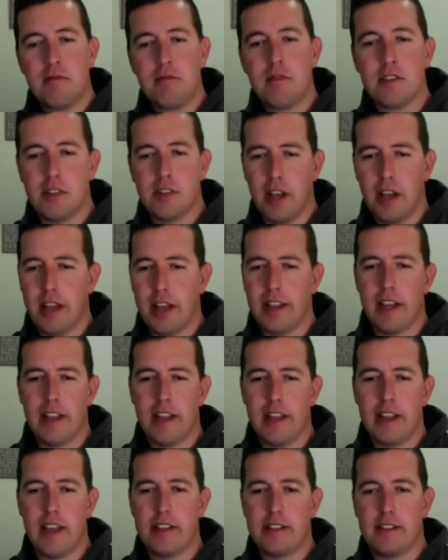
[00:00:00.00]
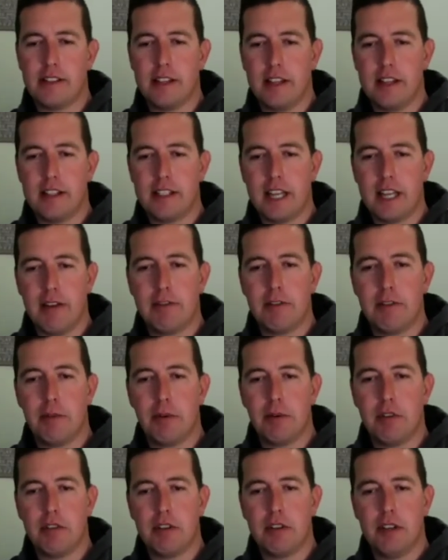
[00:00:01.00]
So yeah, there's
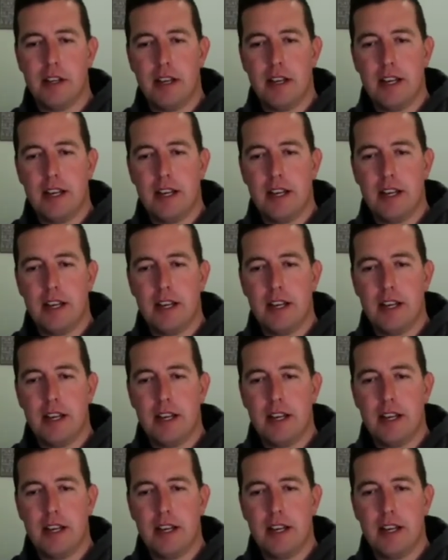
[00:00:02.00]
comfortable